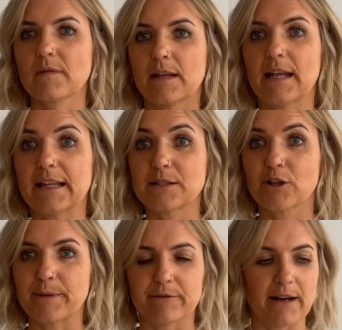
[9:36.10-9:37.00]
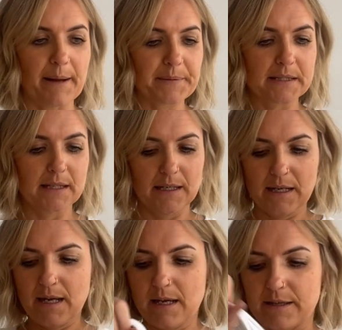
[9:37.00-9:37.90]
let's talk about wraps.
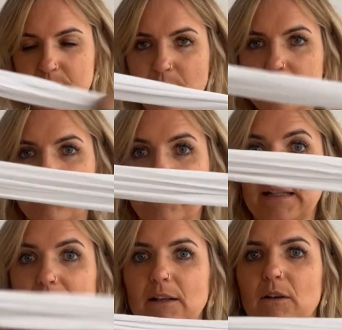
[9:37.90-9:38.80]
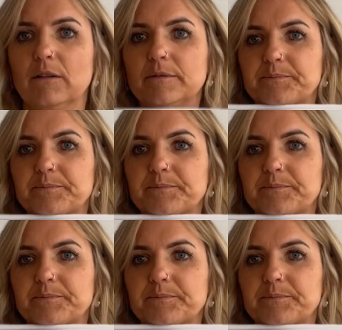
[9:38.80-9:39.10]
This one's really long.